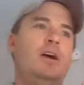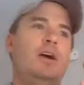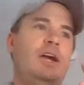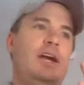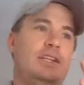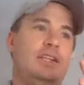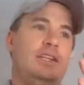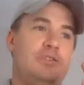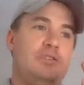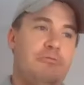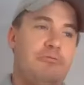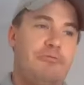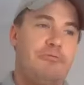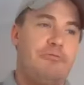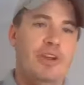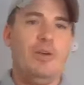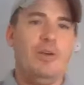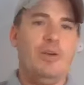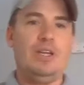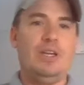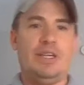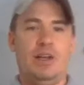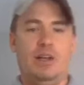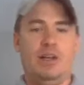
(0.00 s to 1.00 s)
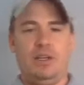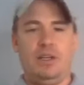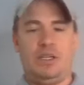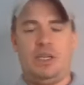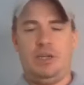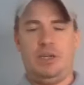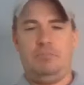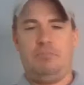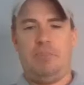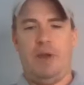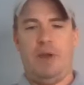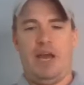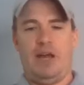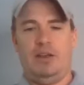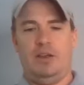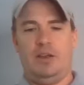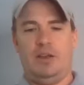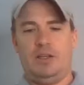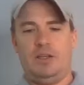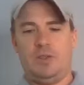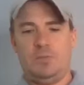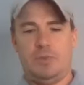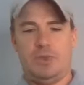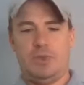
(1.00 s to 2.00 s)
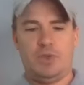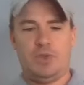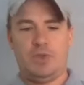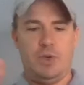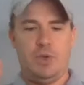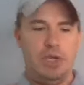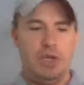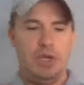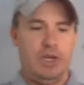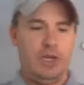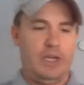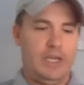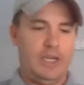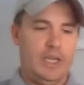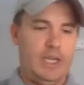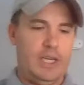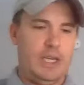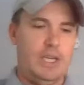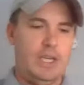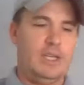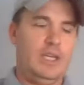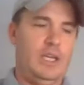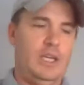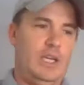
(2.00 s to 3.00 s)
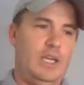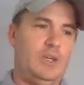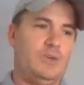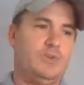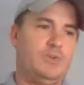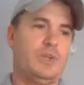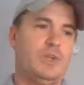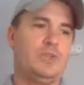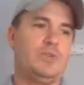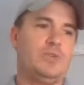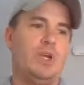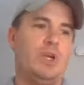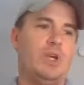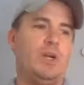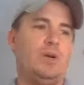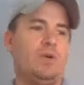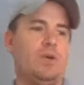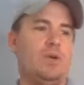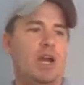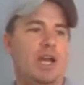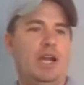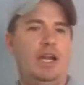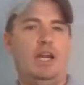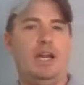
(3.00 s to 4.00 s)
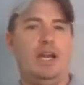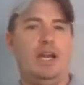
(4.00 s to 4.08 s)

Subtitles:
It's a very delicate balance between getting the interest rate right